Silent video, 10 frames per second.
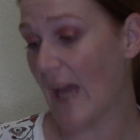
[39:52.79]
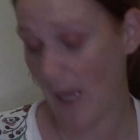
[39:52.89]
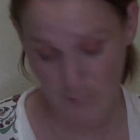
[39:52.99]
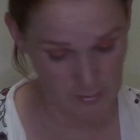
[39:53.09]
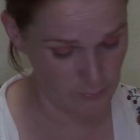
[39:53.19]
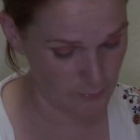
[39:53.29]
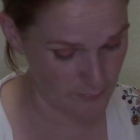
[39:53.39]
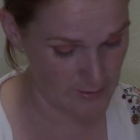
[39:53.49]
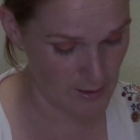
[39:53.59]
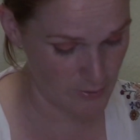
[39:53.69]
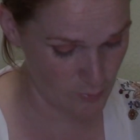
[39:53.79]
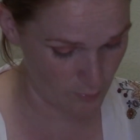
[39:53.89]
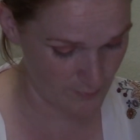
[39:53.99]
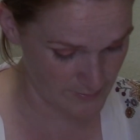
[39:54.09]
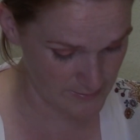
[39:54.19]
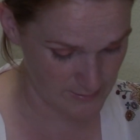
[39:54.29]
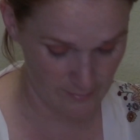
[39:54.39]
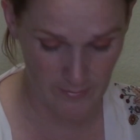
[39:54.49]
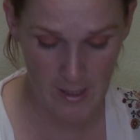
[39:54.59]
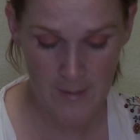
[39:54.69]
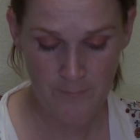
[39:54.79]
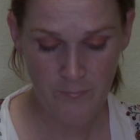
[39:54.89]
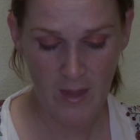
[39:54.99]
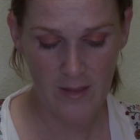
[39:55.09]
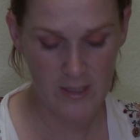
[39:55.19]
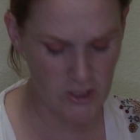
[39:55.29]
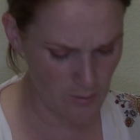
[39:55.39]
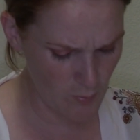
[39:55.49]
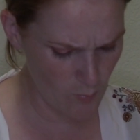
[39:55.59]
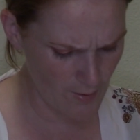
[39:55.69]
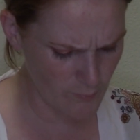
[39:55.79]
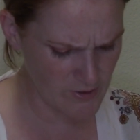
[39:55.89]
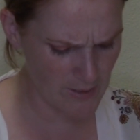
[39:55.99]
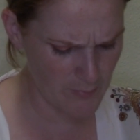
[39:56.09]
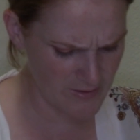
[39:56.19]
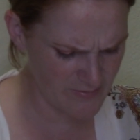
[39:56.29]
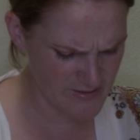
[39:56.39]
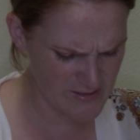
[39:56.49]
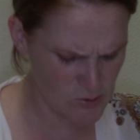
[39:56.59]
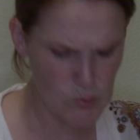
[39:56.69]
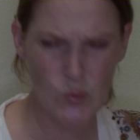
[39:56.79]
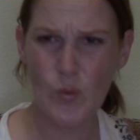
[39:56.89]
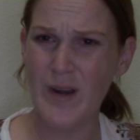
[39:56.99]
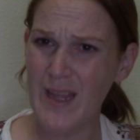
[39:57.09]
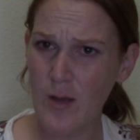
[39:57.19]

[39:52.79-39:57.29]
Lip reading: absolutely adore this stuff. The jumbo one, which I believe is 20